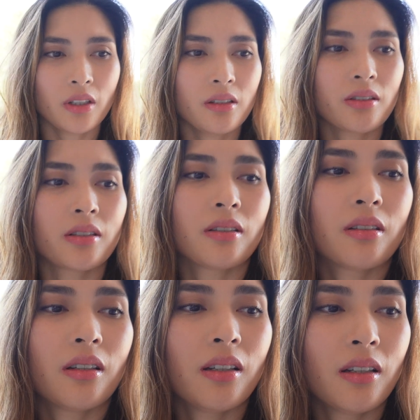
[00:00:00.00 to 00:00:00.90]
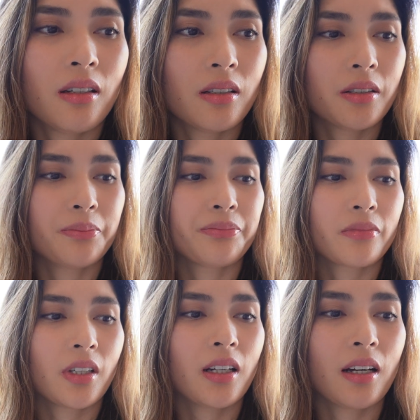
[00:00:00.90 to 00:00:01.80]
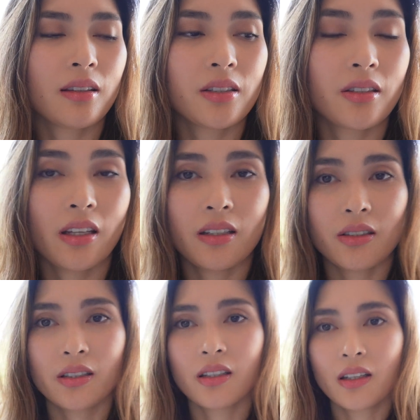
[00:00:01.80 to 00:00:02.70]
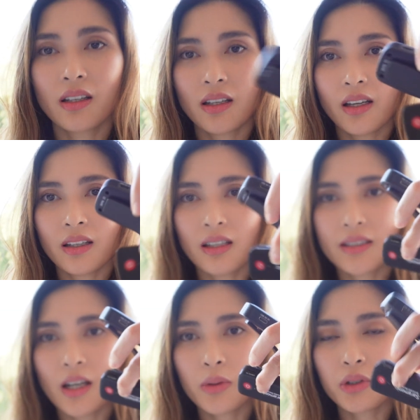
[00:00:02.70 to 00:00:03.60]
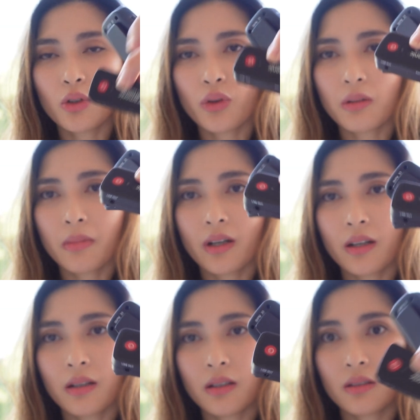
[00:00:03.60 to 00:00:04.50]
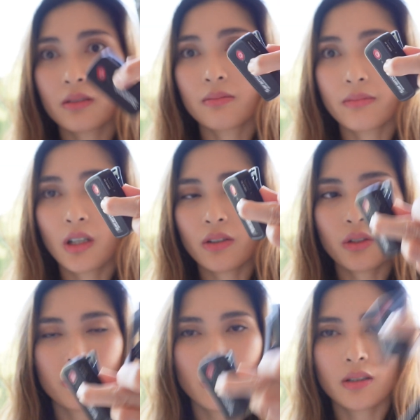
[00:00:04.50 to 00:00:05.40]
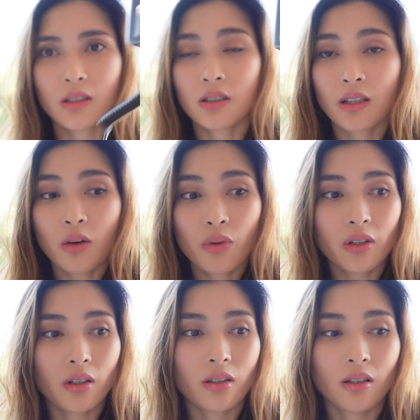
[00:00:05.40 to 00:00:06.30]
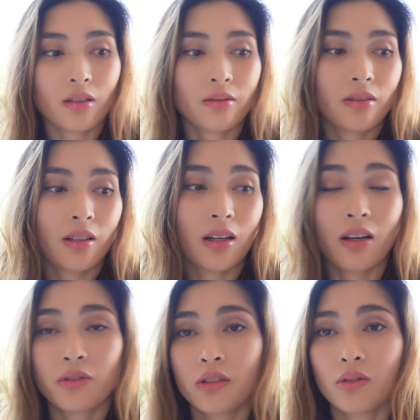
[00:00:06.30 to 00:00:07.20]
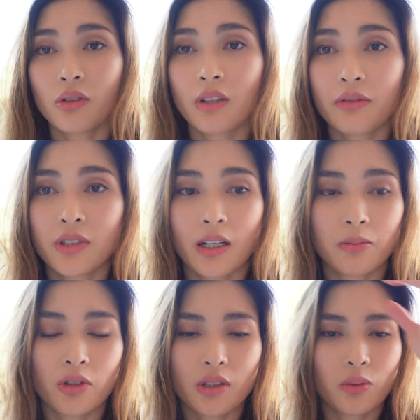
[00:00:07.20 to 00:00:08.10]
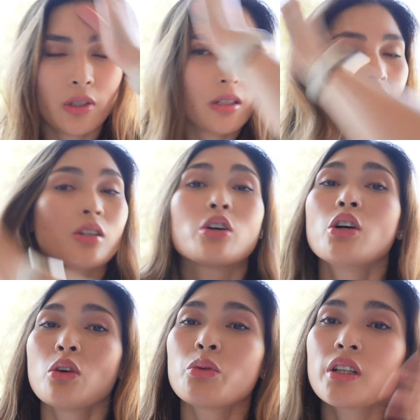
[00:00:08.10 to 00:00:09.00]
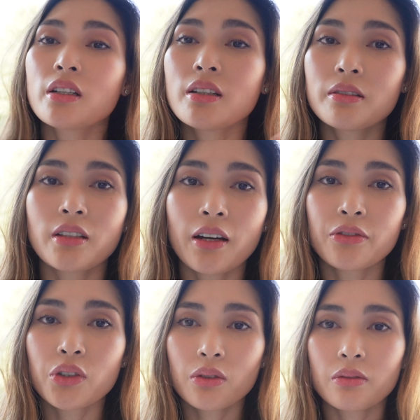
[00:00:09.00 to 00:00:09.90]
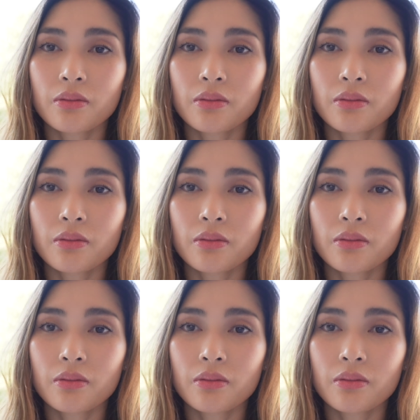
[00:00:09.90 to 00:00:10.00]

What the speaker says: I got these things, and as I was doing my audio test, it's not working, and I don't have time to deal with it. So we're gonna have to